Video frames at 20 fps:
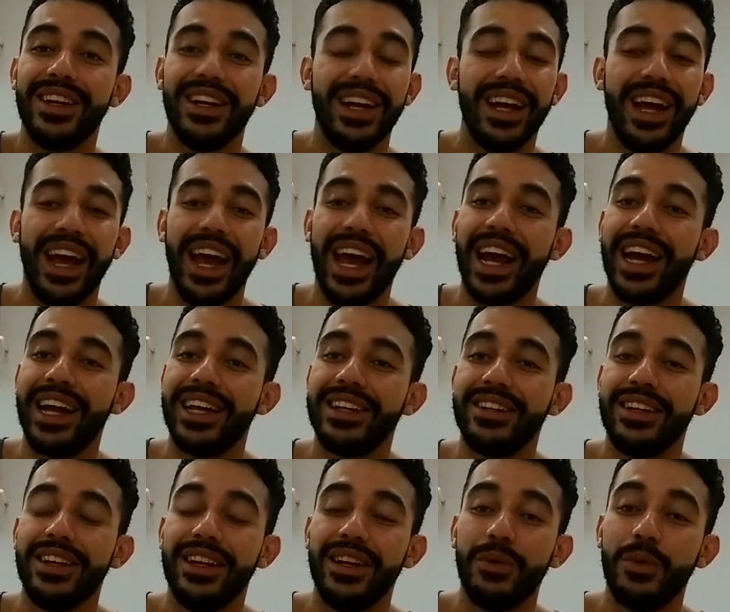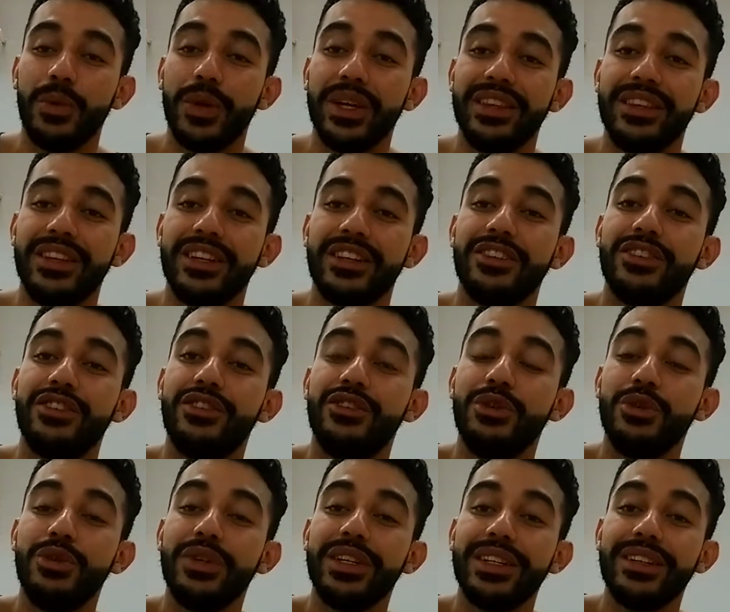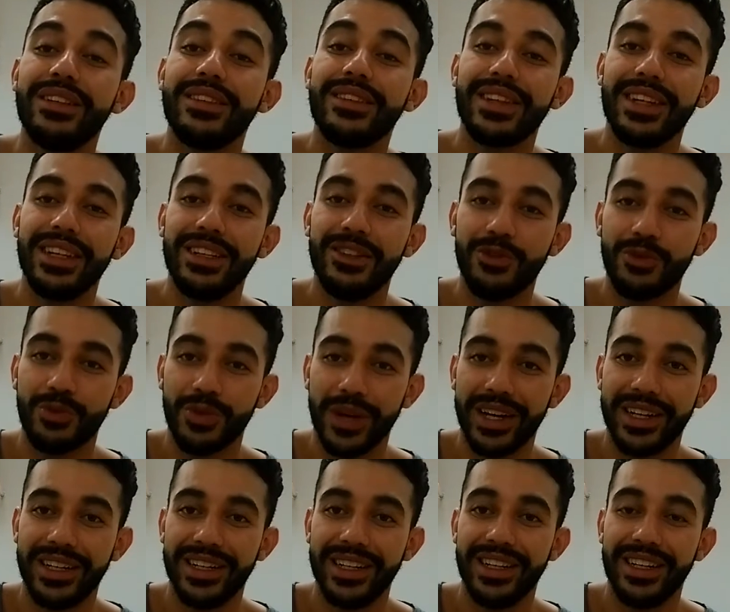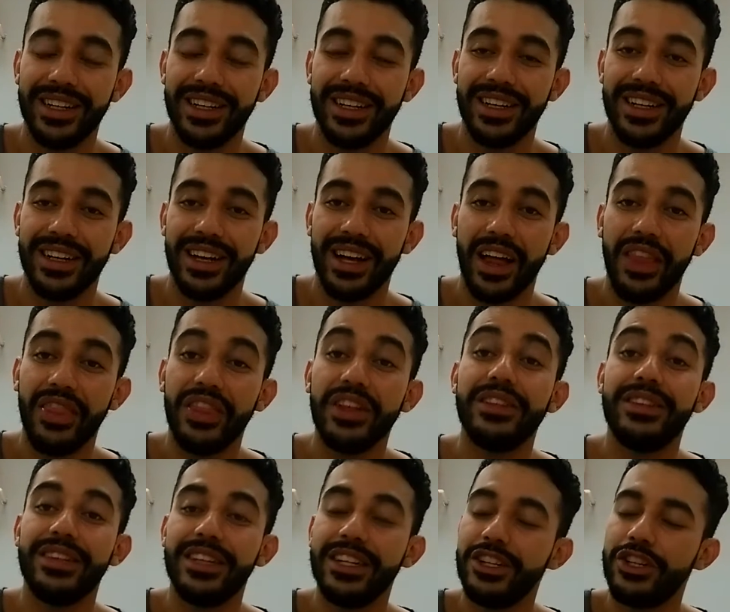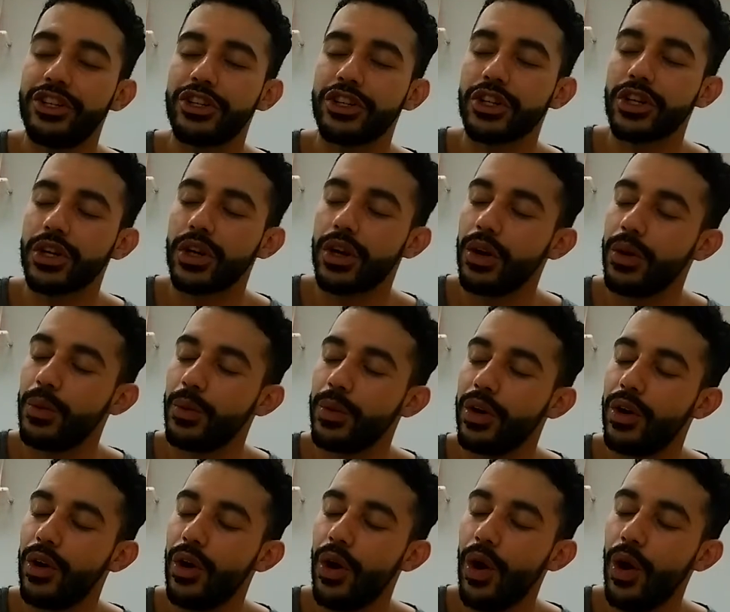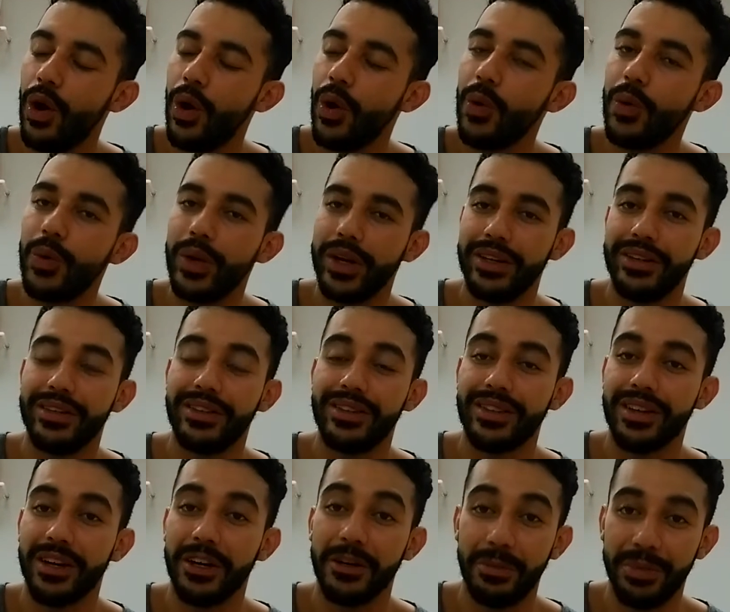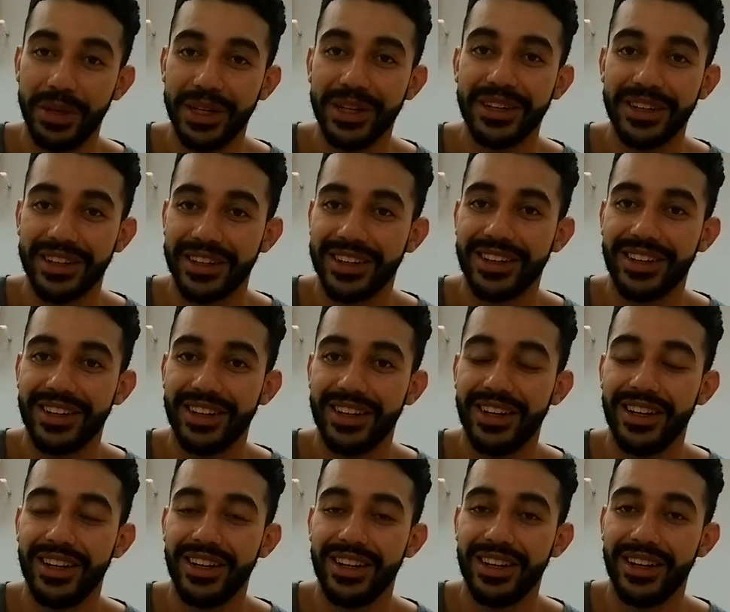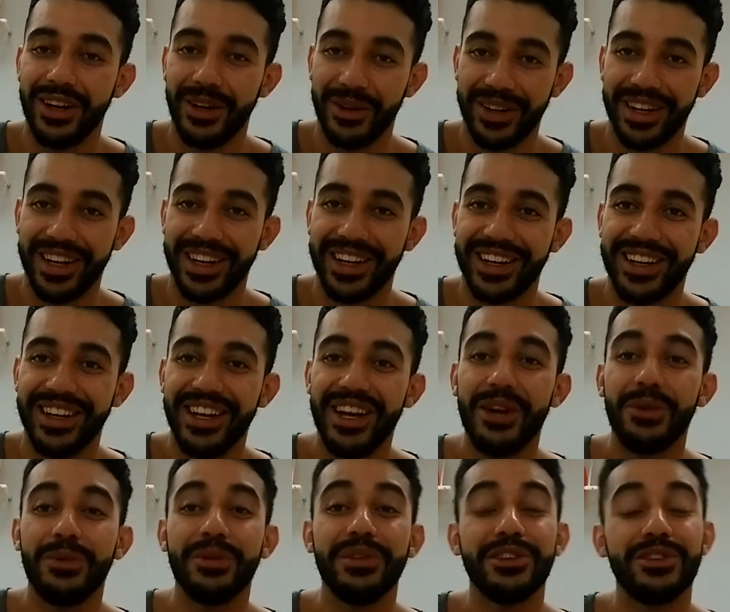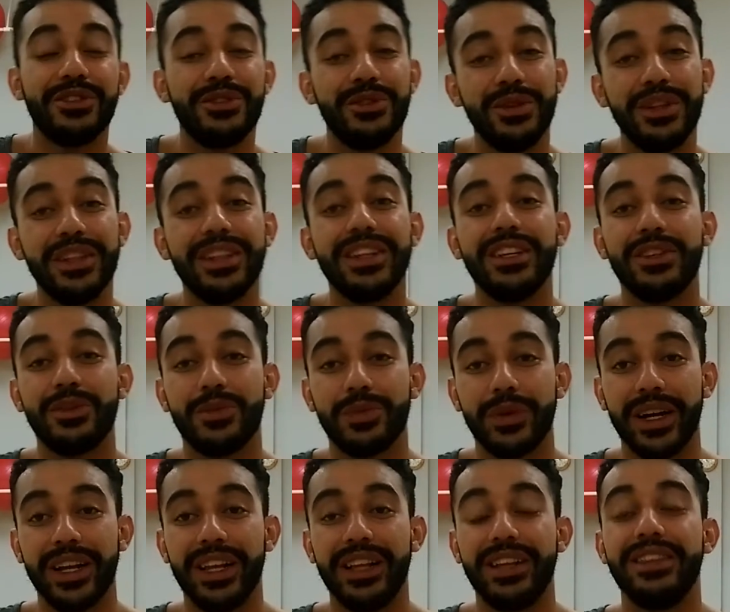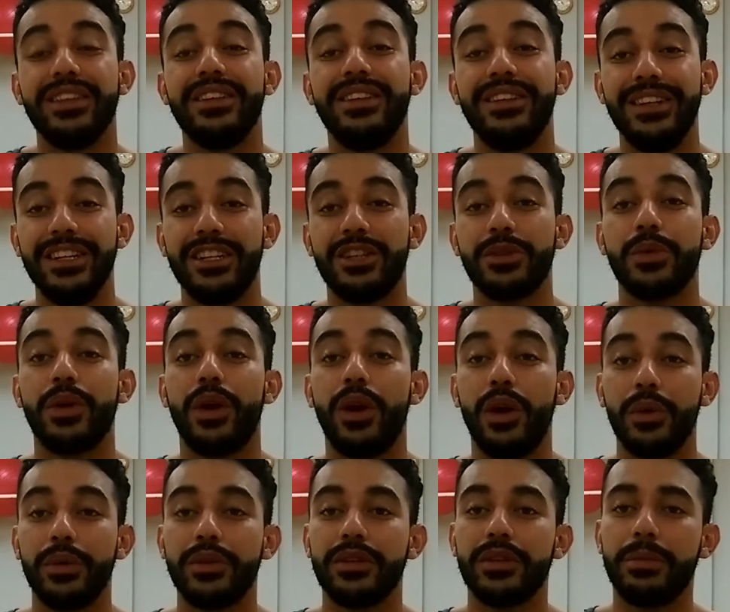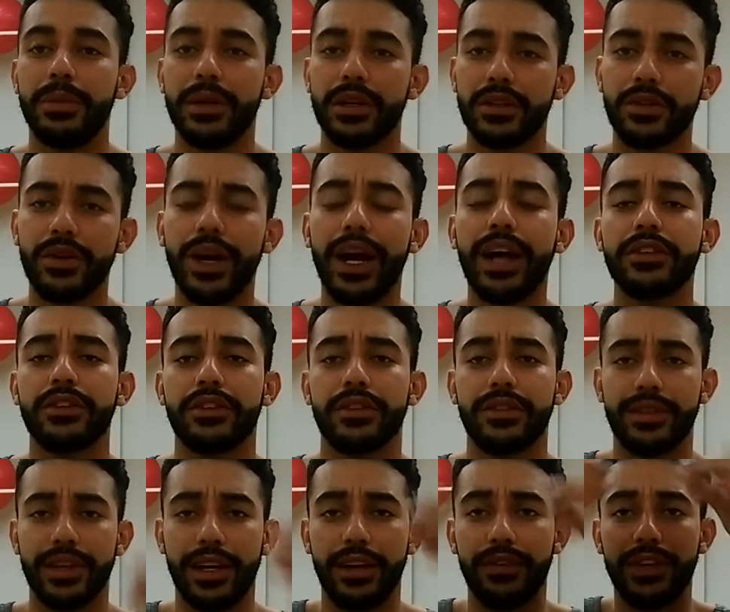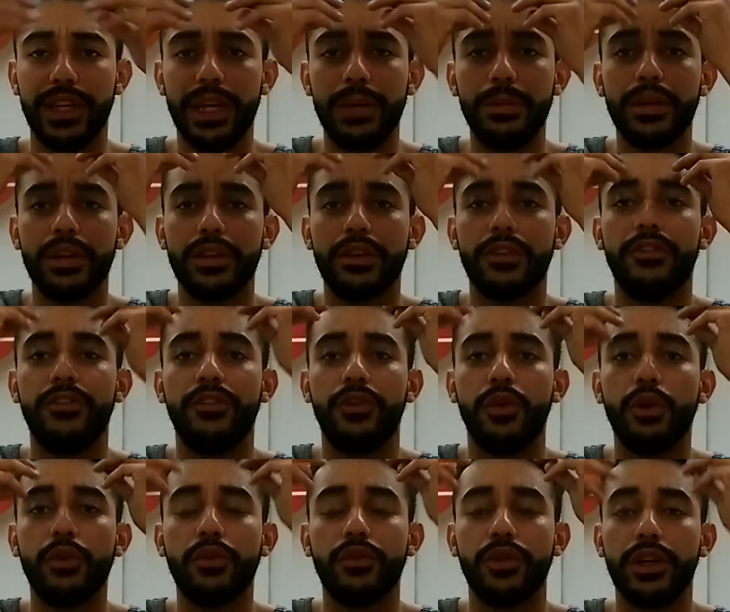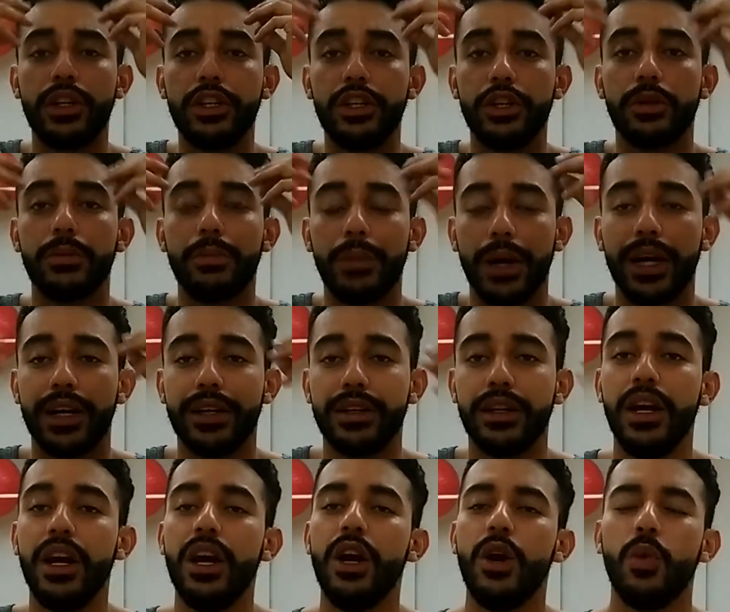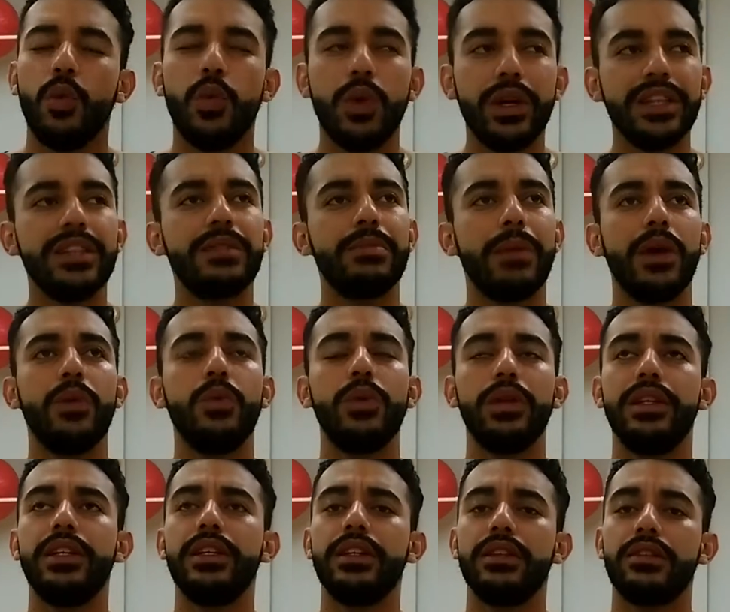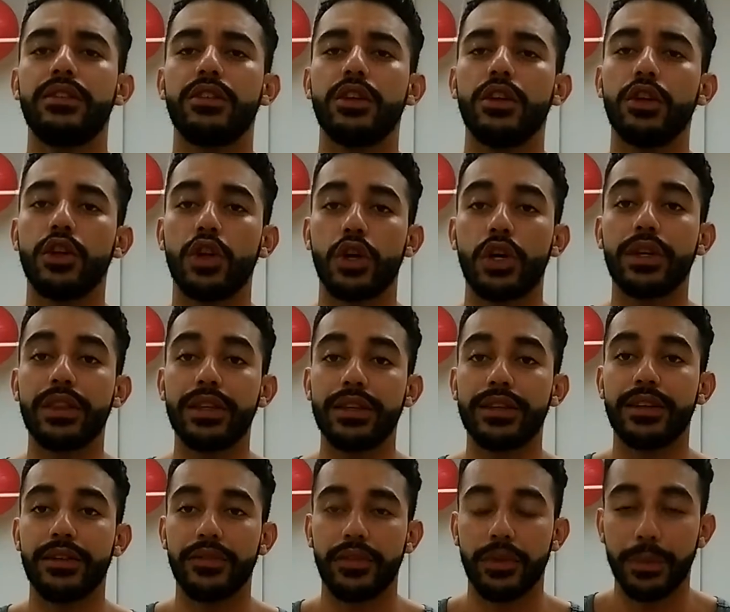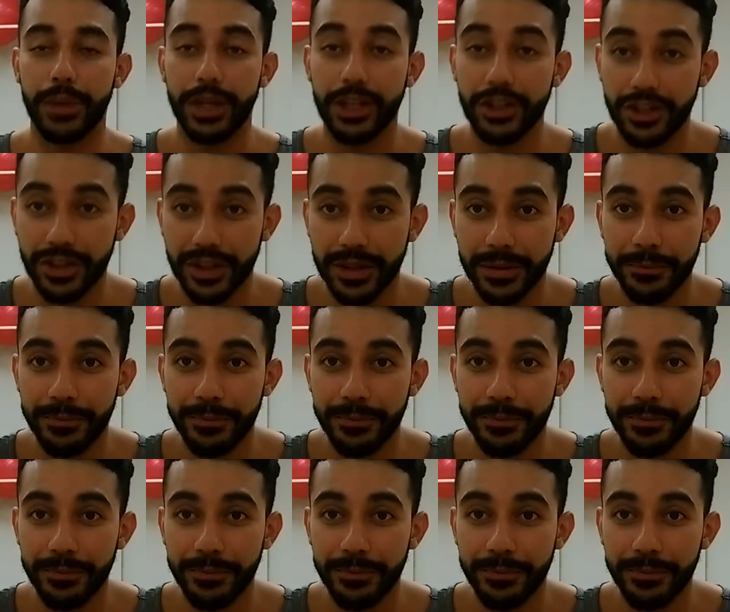And when the student is ready, the teacher will always appear. Okay? When the student is ready, the teacher will always appear. So ask yourself, keep it on the forefront of your mind. What is my willingness to learn this information?